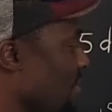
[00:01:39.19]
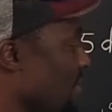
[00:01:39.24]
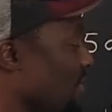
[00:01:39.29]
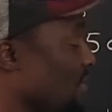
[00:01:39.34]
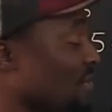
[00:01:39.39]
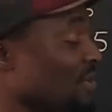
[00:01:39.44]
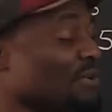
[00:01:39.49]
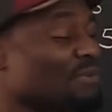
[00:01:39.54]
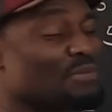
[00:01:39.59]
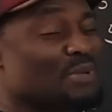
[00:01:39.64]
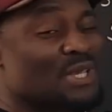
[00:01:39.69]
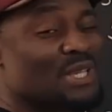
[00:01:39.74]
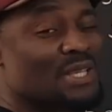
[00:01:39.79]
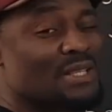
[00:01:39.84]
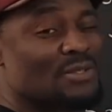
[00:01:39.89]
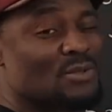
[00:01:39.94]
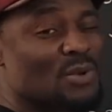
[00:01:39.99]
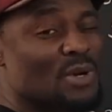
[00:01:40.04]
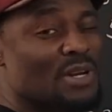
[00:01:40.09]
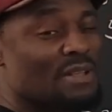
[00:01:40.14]
it's going to be
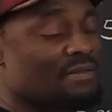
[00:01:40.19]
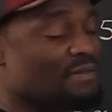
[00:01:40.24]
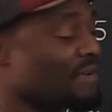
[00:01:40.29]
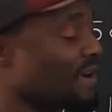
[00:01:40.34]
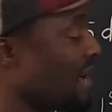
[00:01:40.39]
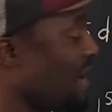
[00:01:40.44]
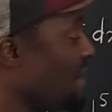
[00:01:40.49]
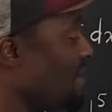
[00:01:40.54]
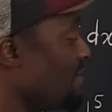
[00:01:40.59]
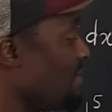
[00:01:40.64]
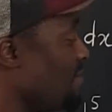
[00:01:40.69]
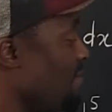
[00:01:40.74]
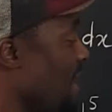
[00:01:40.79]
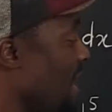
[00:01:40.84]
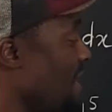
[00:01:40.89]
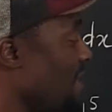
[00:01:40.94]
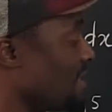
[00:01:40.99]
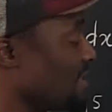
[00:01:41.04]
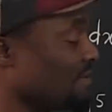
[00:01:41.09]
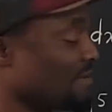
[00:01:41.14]
25
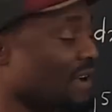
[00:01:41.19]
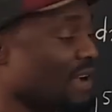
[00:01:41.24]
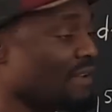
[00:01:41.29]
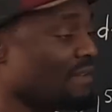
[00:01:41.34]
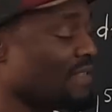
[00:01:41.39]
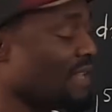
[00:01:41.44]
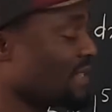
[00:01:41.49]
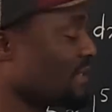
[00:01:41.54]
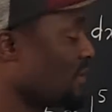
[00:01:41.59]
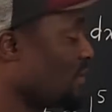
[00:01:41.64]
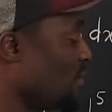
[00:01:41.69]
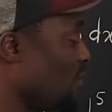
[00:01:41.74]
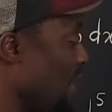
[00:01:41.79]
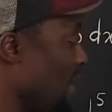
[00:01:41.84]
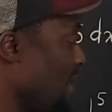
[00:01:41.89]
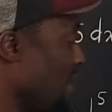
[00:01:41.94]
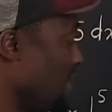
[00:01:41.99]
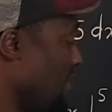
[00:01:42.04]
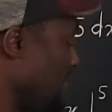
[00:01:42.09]
minus 5. That's 20